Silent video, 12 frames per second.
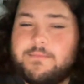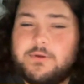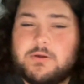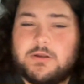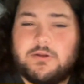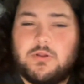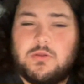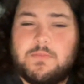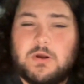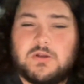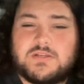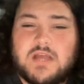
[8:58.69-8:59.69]
Built
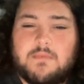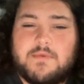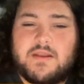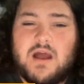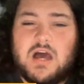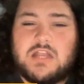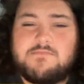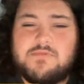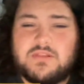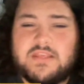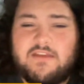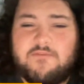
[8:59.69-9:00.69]
granola bars come in
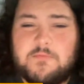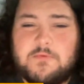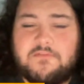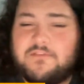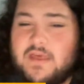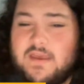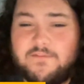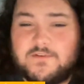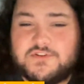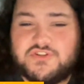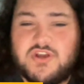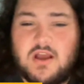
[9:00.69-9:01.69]
unbelievable
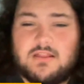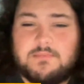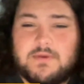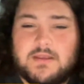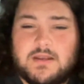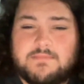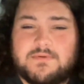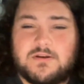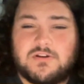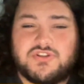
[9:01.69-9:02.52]
flavors: chocolate peanut butter,